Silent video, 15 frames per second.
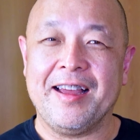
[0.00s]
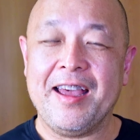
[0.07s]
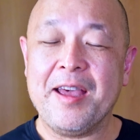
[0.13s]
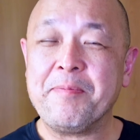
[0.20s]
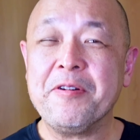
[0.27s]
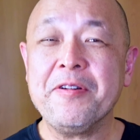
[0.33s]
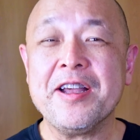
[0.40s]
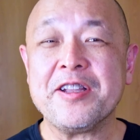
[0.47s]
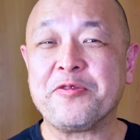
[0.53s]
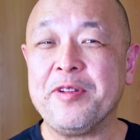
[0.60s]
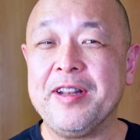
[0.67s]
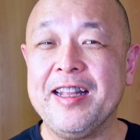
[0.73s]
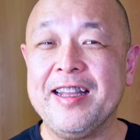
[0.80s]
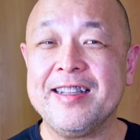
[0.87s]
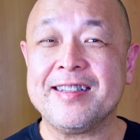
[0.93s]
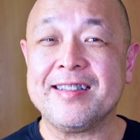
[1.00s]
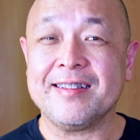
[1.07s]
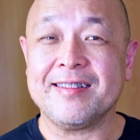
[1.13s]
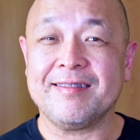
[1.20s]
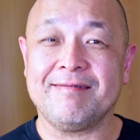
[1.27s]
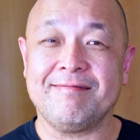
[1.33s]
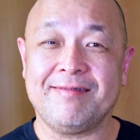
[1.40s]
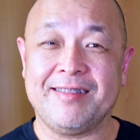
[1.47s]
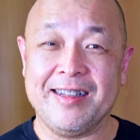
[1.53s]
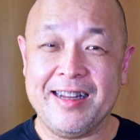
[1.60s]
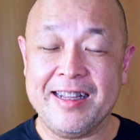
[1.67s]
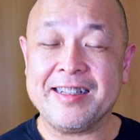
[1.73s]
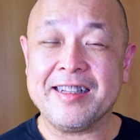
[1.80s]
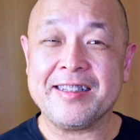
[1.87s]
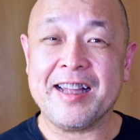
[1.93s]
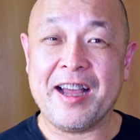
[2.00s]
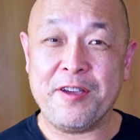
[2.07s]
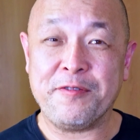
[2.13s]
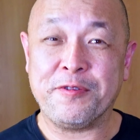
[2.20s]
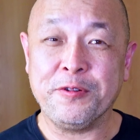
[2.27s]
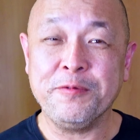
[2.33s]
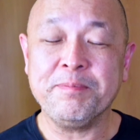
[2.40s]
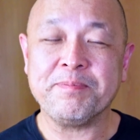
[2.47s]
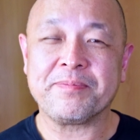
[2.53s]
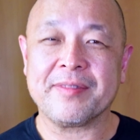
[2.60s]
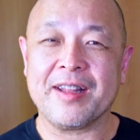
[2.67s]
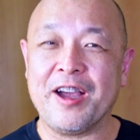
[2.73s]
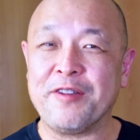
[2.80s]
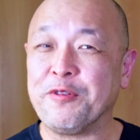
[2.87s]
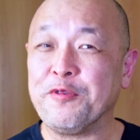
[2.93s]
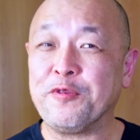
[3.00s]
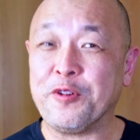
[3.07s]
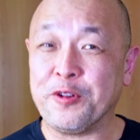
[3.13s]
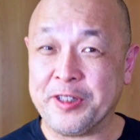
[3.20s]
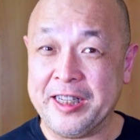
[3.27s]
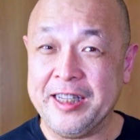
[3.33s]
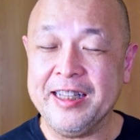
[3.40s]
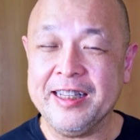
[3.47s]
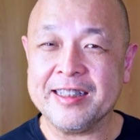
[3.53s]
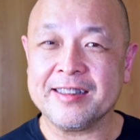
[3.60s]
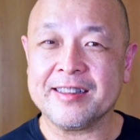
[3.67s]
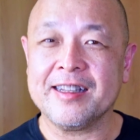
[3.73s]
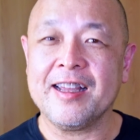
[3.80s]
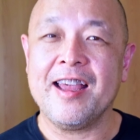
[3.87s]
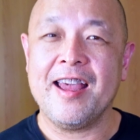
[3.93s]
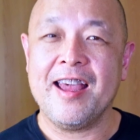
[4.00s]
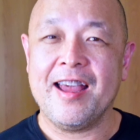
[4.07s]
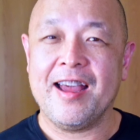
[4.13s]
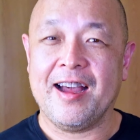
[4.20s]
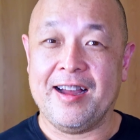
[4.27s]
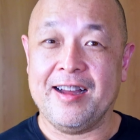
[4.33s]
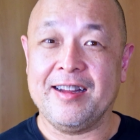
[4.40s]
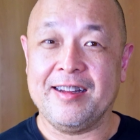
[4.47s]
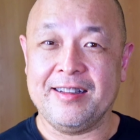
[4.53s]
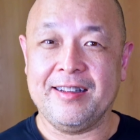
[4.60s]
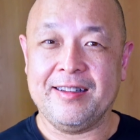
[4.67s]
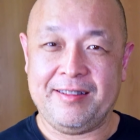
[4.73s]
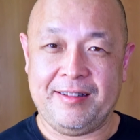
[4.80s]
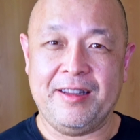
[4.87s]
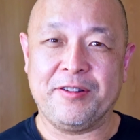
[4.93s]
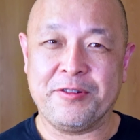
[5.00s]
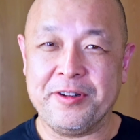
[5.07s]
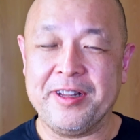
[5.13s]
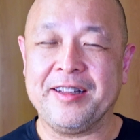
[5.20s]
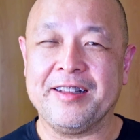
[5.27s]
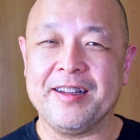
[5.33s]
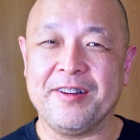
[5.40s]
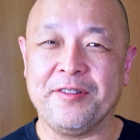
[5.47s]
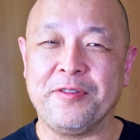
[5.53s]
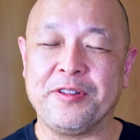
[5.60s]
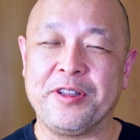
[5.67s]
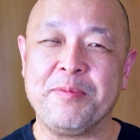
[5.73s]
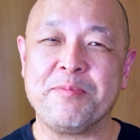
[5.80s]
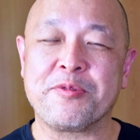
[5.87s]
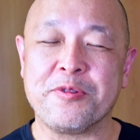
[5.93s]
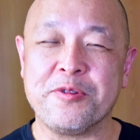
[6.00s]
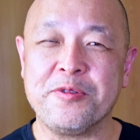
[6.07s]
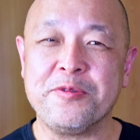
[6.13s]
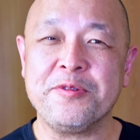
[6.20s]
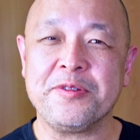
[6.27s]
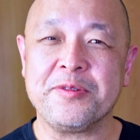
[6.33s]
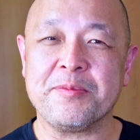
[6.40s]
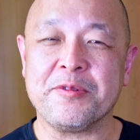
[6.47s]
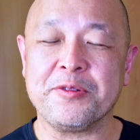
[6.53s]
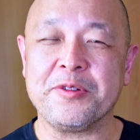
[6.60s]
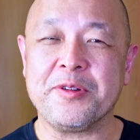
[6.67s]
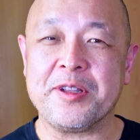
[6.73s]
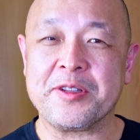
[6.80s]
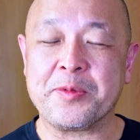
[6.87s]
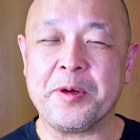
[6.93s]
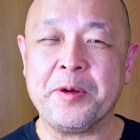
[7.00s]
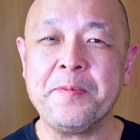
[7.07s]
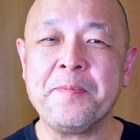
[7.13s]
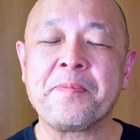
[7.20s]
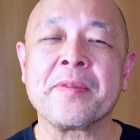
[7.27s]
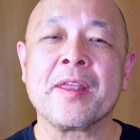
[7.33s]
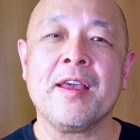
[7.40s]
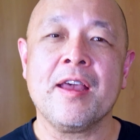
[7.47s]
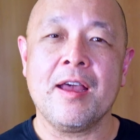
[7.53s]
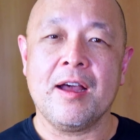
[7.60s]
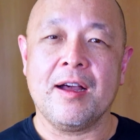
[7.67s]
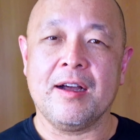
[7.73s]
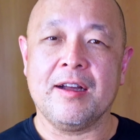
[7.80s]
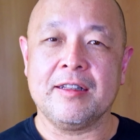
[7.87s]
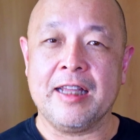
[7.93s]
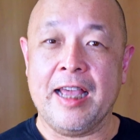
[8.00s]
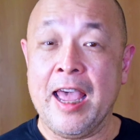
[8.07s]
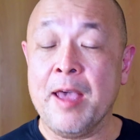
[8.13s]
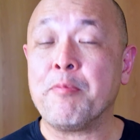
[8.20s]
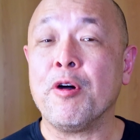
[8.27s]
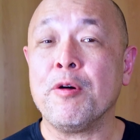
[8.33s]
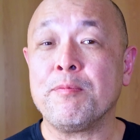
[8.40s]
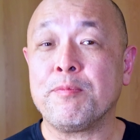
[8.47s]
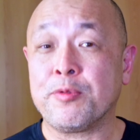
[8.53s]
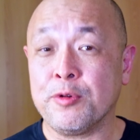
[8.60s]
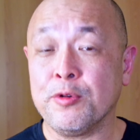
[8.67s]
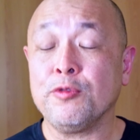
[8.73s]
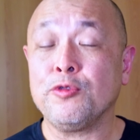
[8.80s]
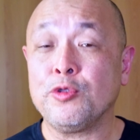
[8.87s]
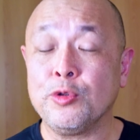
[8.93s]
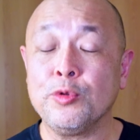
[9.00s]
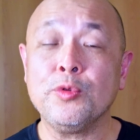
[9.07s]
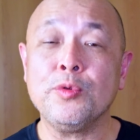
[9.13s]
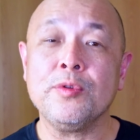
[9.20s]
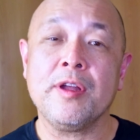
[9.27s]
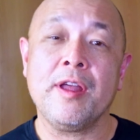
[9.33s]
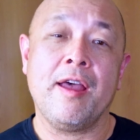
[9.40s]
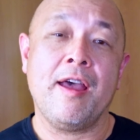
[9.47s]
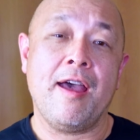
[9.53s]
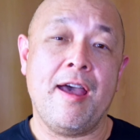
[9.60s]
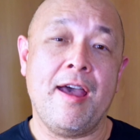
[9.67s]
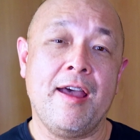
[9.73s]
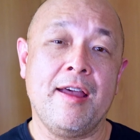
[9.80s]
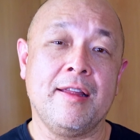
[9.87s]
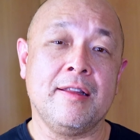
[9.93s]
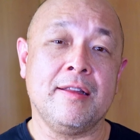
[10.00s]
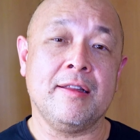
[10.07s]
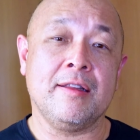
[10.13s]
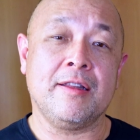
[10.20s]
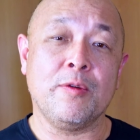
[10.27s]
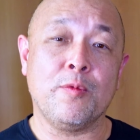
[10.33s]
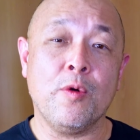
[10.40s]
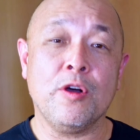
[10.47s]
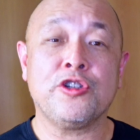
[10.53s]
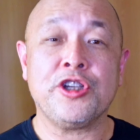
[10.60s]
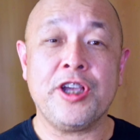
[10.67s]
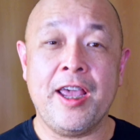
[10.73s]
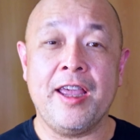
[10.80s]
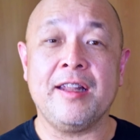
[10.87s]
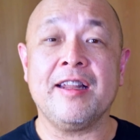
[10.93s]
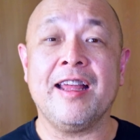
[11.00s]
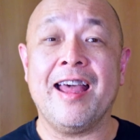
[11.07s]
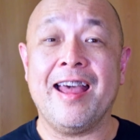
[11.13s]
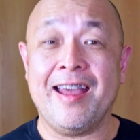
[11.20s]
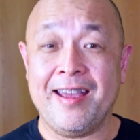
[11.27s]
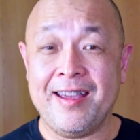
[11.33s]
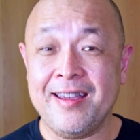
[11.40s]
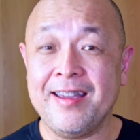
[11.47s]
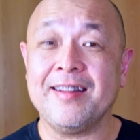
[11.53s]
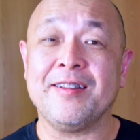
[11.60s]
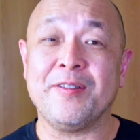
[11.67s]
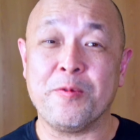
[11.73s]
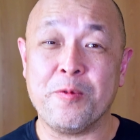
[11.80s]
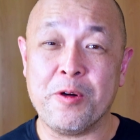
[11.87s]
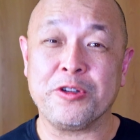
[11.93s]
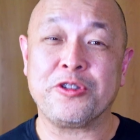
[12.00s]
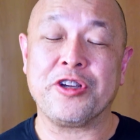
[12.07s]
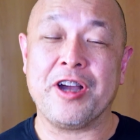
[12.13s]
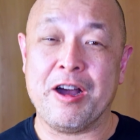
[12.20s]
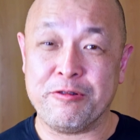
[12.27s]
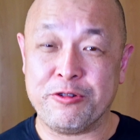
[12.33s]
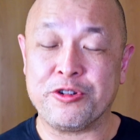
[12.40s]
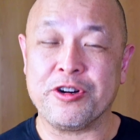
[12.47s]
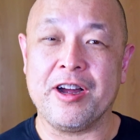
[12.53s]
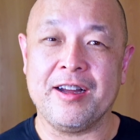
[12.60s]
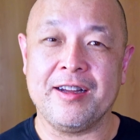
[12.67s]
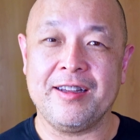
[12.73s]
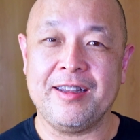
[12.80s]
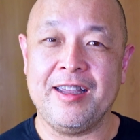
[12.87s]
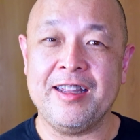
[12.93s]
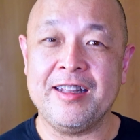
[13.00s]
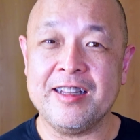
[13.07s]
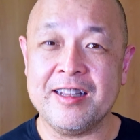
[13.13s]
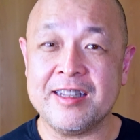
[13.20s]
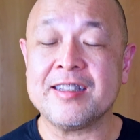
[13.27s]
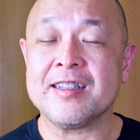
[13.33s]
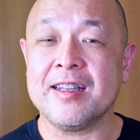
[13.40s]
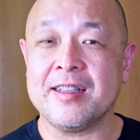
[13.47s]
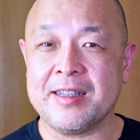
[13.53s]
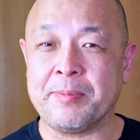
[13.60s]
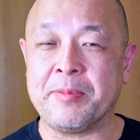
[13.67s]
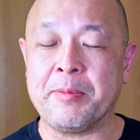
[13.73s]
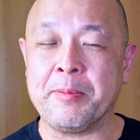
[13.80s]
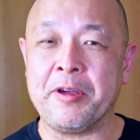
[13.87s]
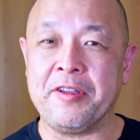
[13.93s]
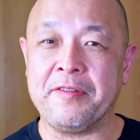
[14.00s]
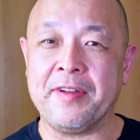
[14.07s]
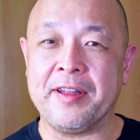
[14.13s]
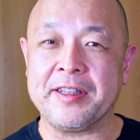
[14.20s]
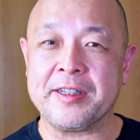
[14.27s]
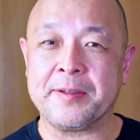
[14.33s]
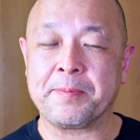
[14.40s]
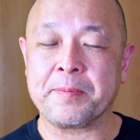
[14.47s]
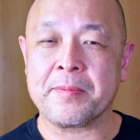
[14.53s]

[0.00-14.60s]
Apple has released the latest iPhone 14, including the 14 Pro model as well, the AirPods Pro 2, and the Watch 8 and Watch Ultra in its September event.